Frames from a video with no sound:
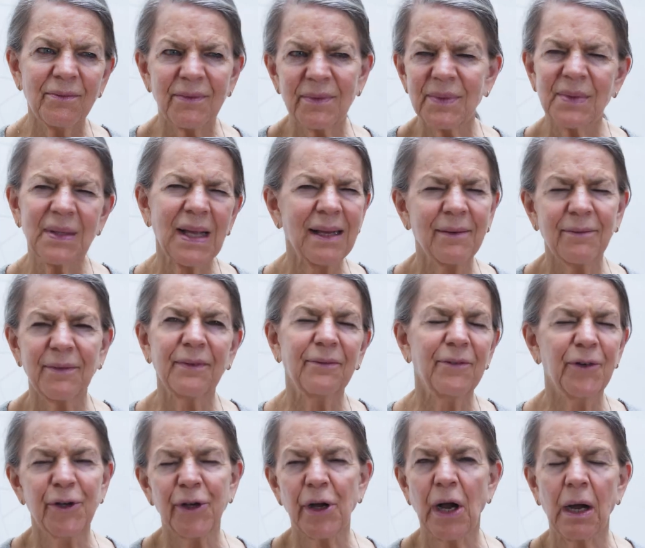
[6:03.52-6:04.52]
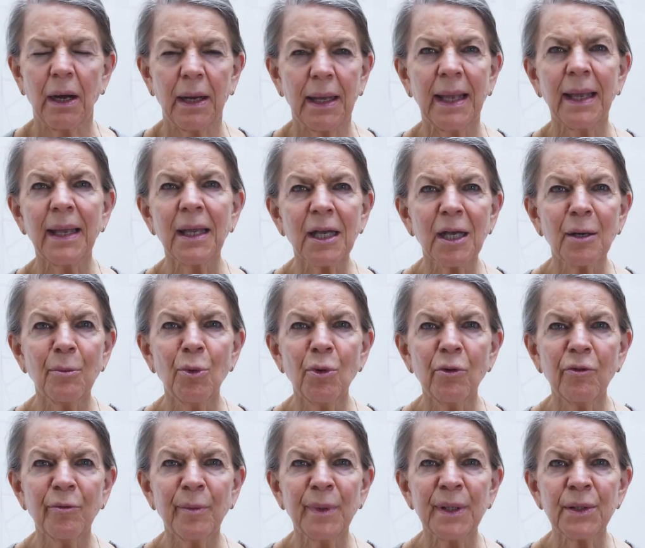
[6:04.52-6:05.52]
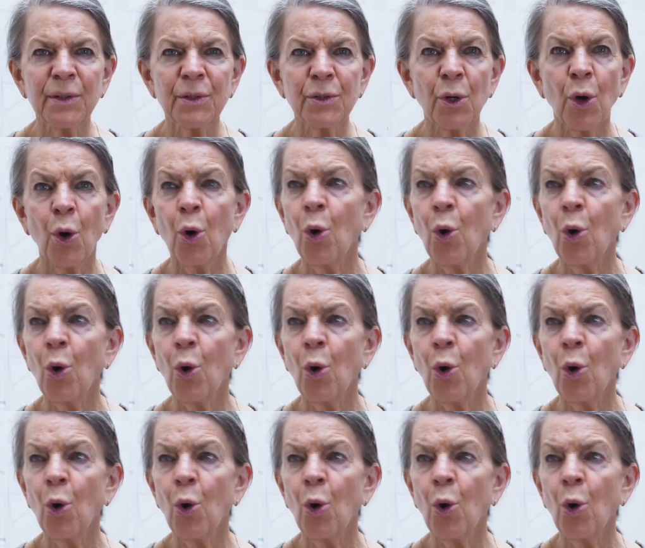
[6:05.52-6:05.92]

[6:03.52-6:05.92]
just kind of a very archaic movement,